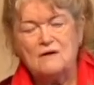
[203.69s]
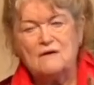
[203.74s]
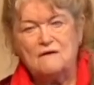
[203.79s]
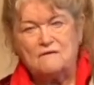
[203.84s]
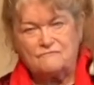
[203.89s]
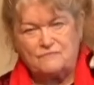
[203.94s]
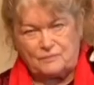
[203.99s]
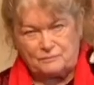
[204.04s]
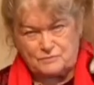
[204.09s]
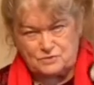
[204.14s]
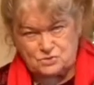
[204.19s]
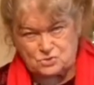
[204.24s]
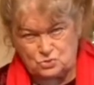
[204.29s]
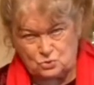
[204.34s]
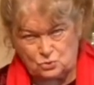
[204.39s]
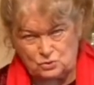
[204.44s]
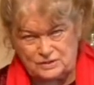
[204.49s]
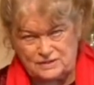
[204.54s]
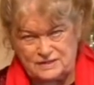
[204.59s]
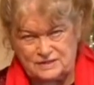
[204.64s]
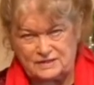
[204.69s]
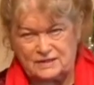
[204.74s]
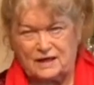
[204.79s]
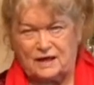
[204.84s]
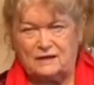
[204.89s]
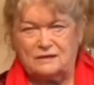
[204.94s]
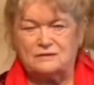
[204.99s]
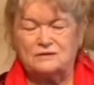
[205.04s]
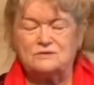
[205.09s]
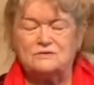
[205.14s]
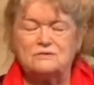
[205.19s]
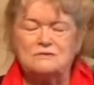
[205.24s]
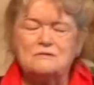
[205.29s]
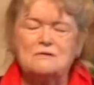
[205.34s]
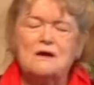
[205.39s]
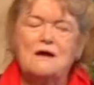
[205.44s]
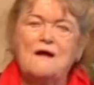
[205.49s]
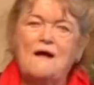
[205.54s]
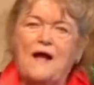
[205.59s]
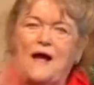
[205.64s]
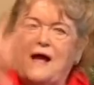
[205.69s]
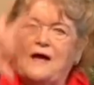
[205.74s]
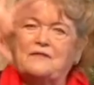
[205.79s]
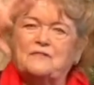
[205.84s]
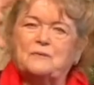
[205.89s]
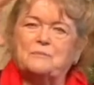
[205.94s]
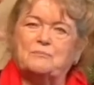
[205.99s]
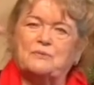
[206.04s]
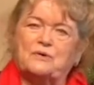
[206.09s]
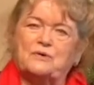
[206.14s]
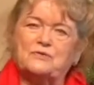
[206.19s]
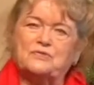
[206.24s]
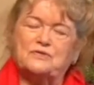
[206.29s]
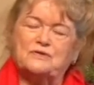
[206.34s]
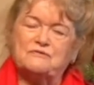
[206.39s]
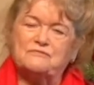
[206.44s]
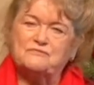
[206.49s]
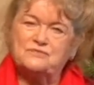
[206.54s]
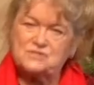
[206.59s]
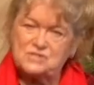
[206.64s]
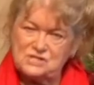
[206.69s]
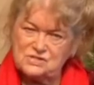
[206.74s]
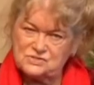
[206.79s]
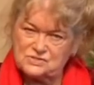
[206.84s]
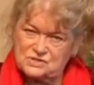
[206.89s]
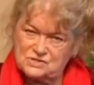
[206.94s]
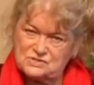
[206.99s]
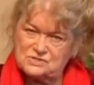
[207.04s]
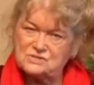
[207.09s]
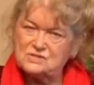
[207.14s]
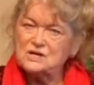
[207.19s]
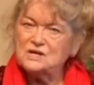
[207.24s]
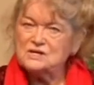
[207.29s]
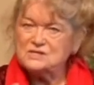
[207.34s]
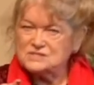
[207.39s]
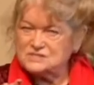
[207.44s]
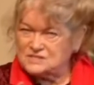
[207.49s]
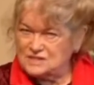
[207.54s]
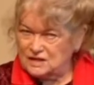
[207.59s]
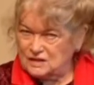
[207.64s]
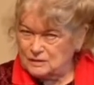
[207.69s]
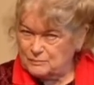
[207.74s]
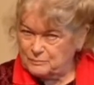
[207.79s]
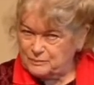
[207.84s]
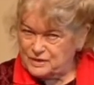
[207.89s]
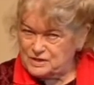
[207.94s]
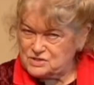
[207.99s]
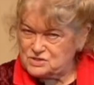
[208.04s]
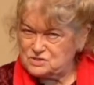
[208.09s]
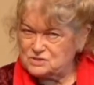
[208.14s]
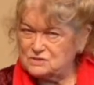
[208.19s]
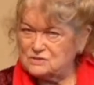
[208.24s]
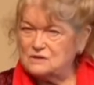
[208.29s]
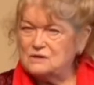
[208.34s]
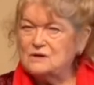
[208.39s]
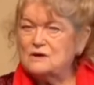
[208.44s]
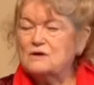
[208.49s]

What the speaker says: from the Julian calendar and the birth of Jesus celebration